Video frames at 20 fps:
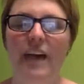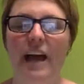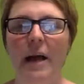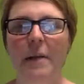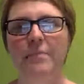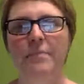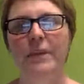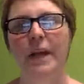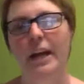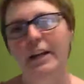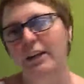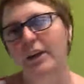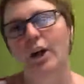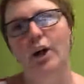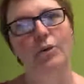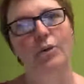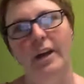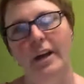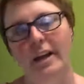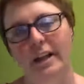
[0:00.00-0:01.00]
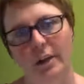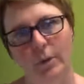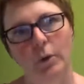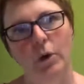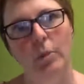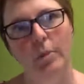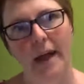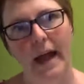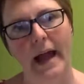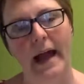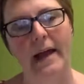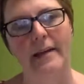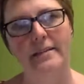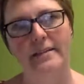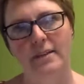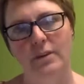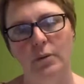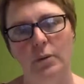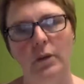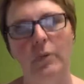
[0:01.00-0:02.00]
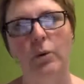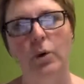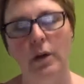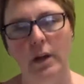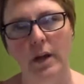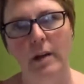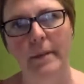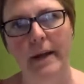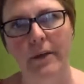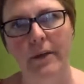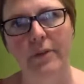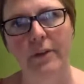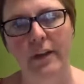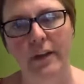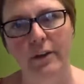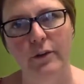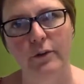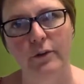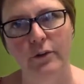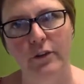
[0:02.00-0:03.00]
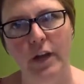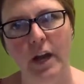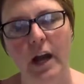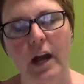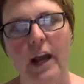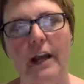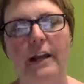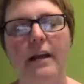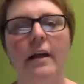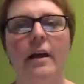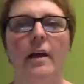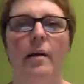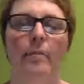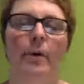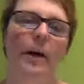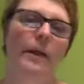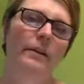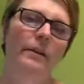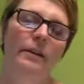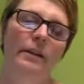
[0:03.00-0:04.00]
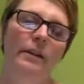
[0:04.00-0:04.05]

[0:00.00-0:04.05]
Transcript: I know that it will pass and we will come out the other side, but